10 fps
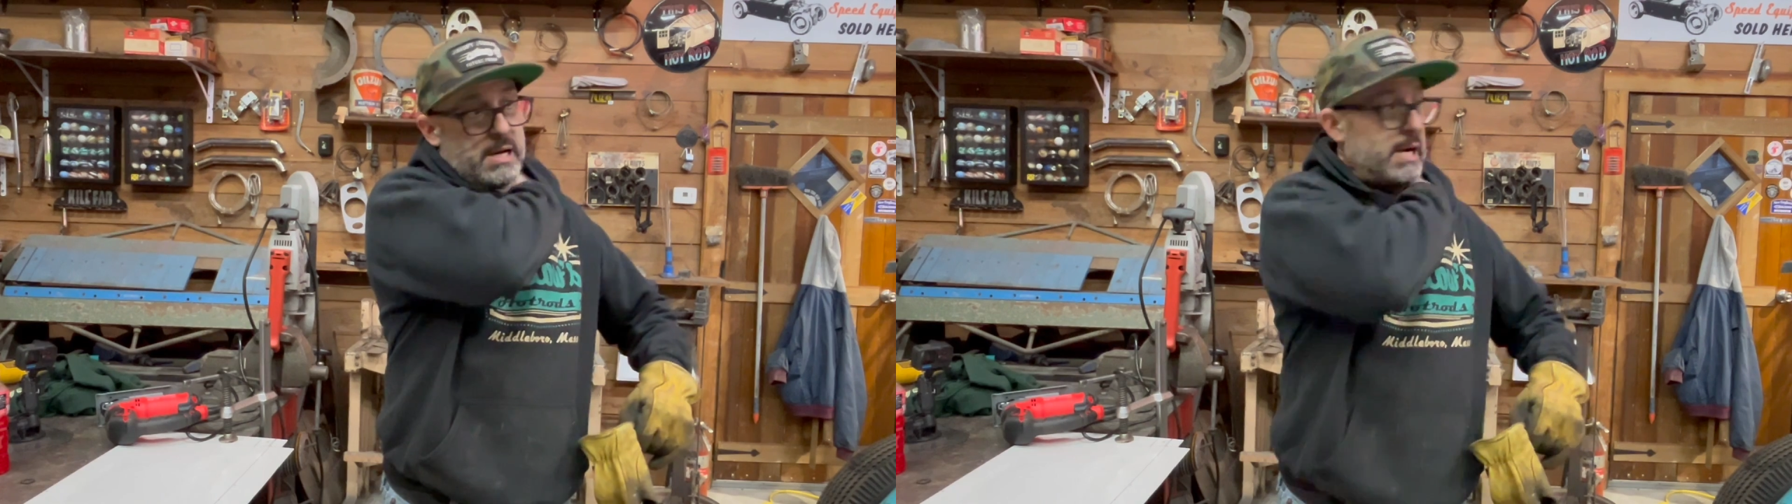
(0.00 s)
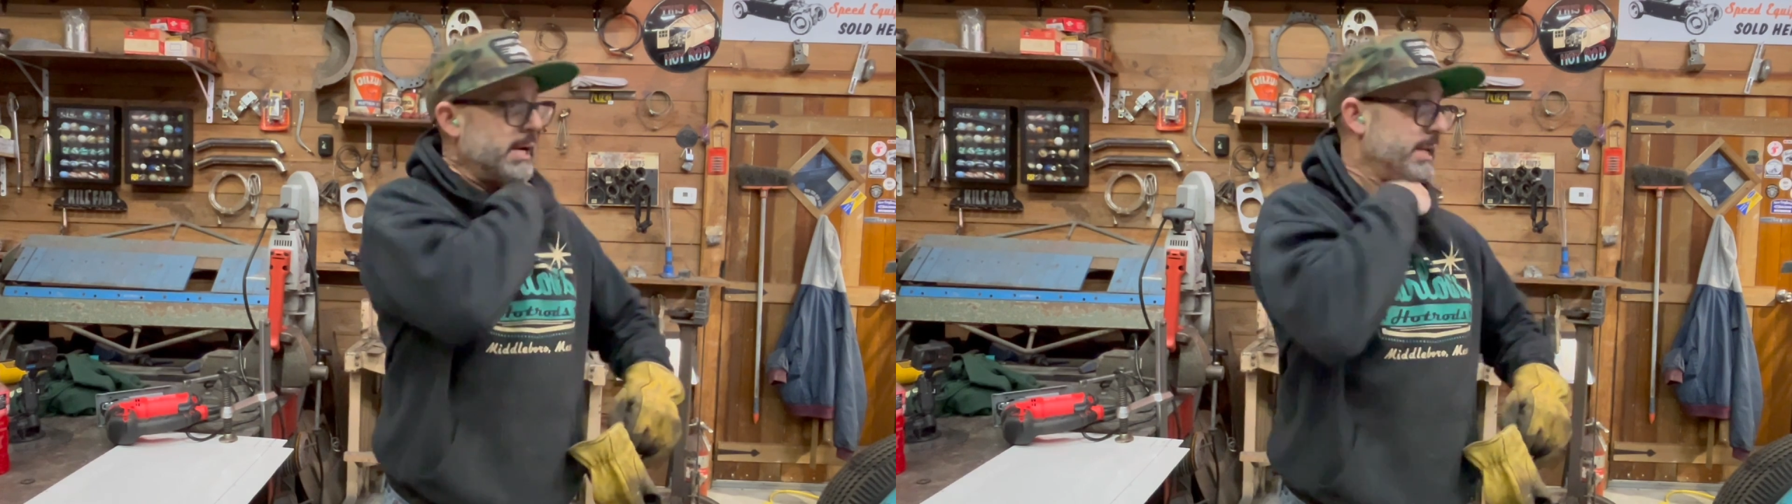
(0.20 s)

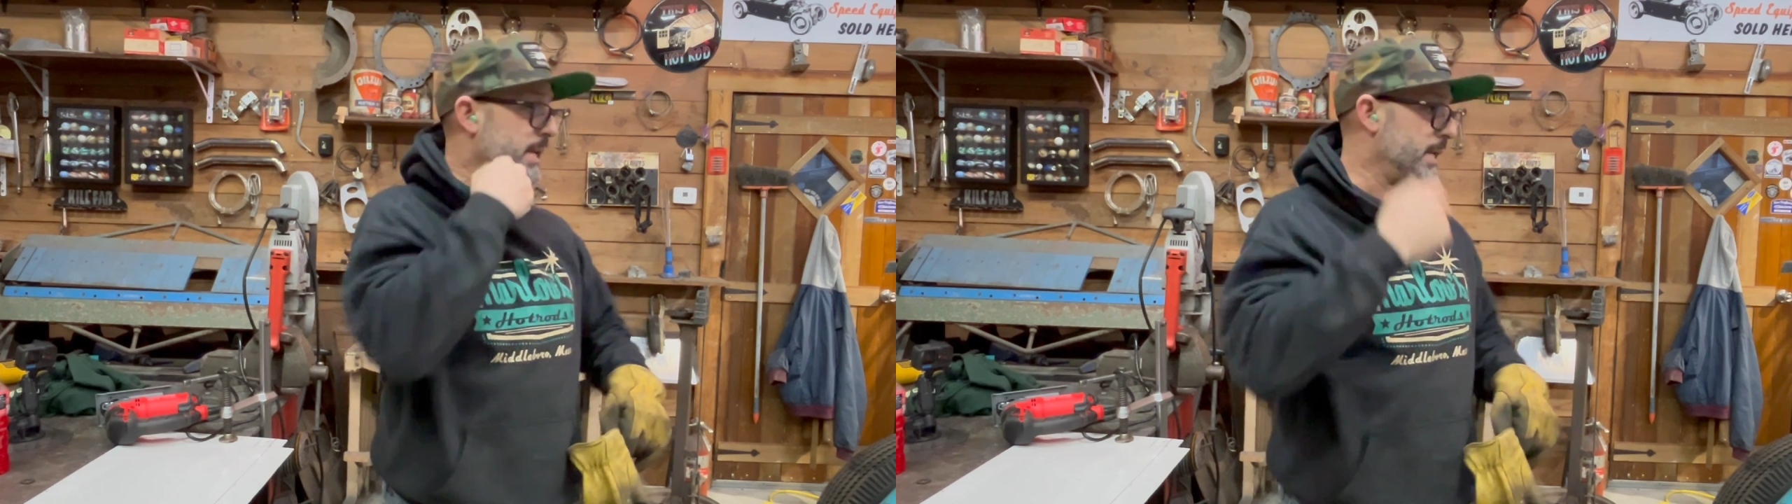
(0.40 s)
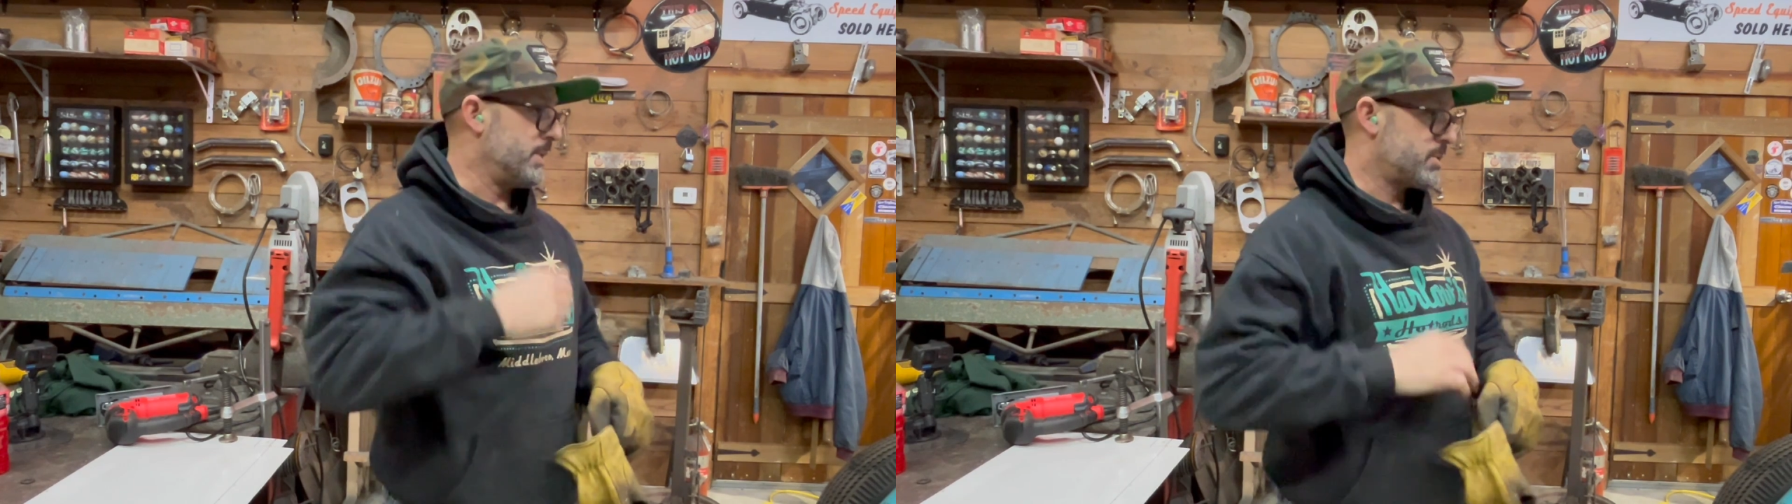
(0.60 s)
I
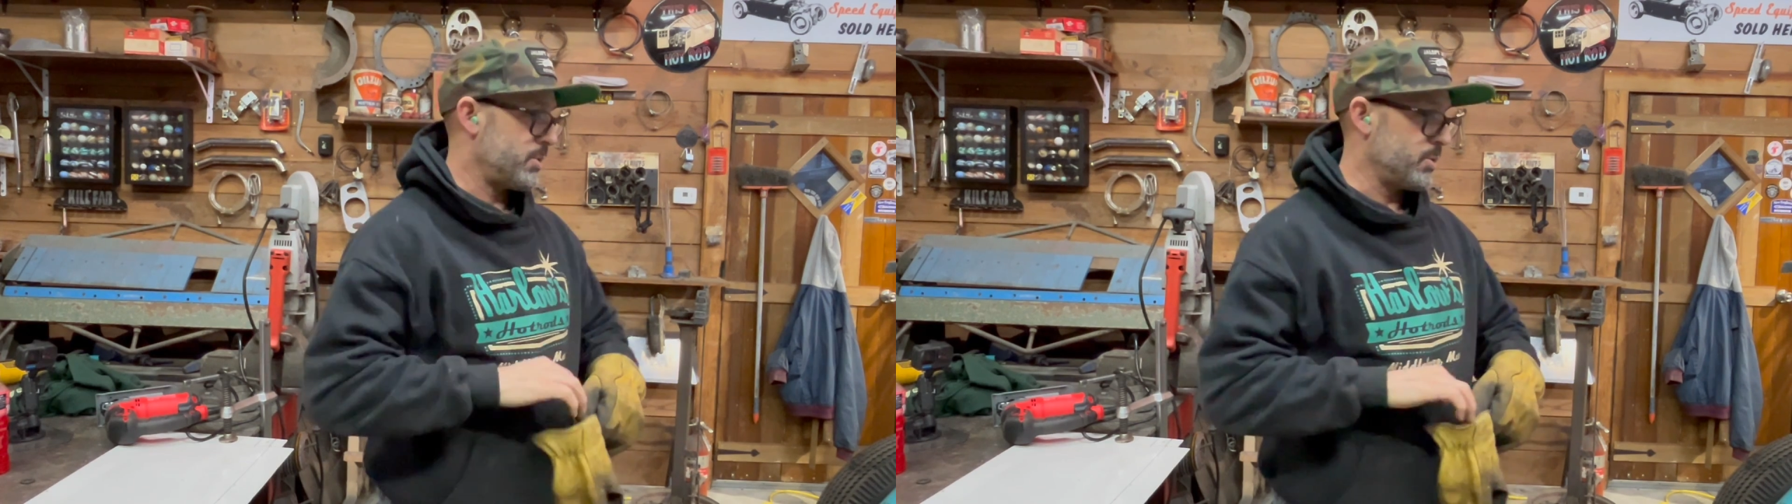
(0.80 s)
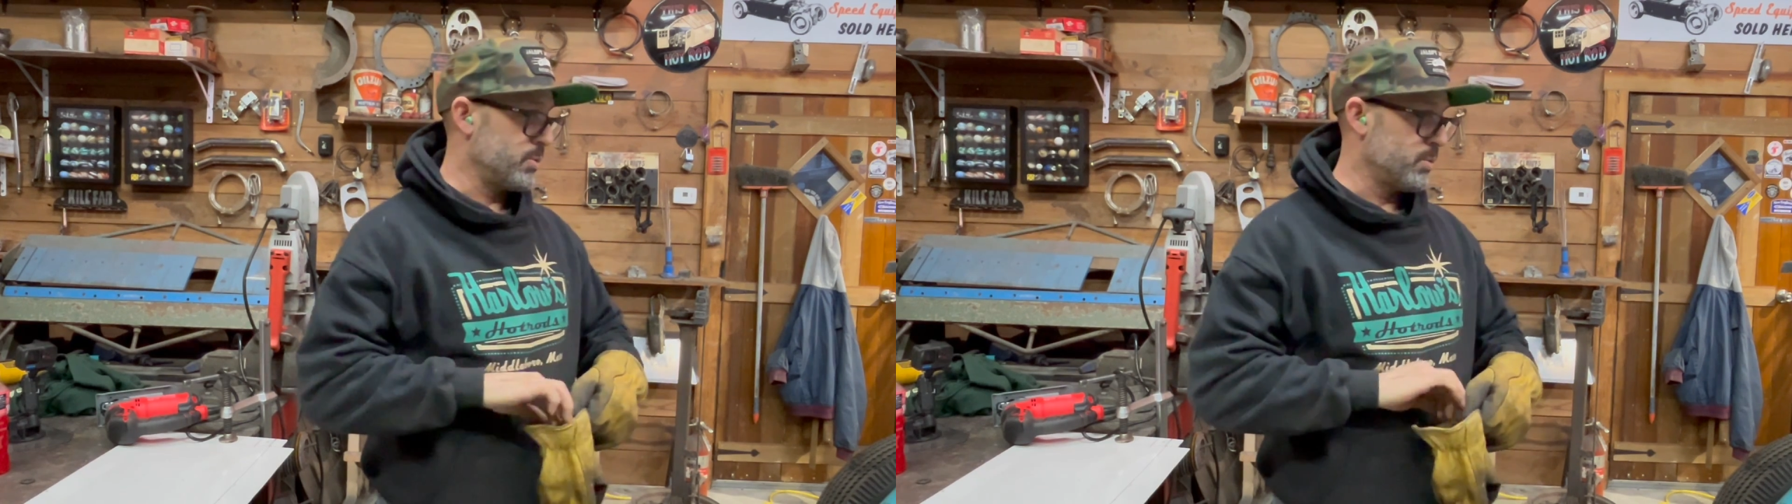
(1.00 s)
need
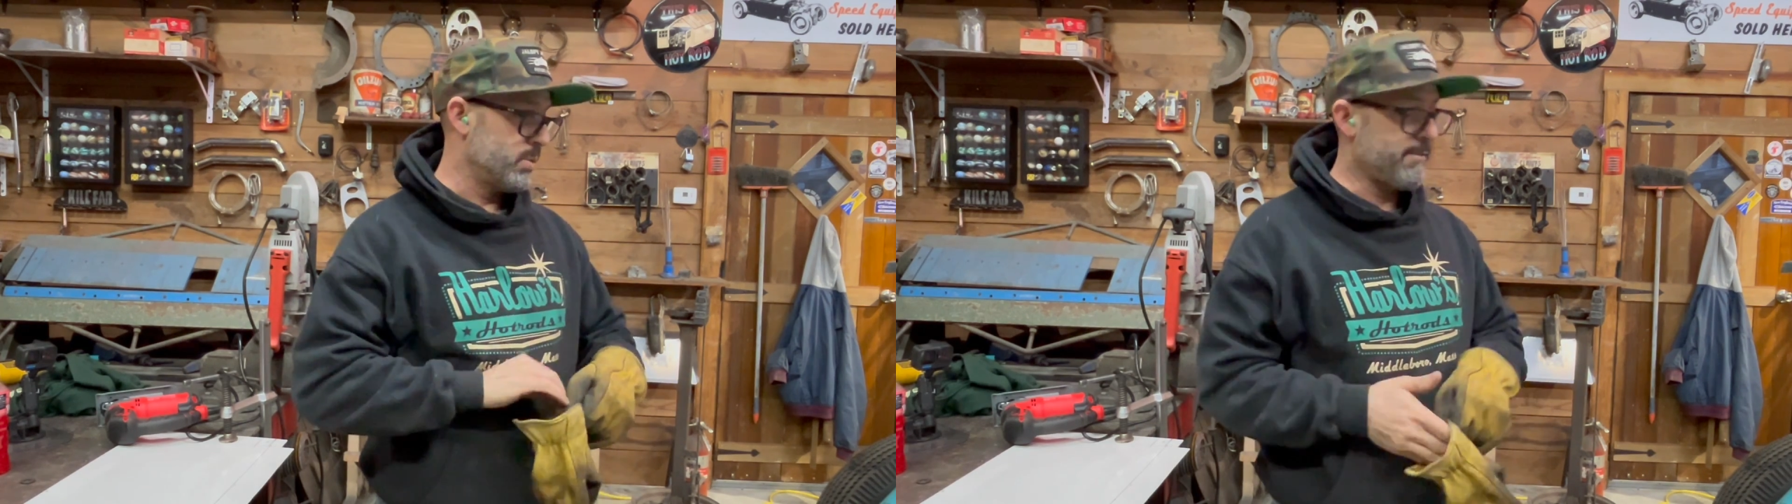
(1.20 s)
to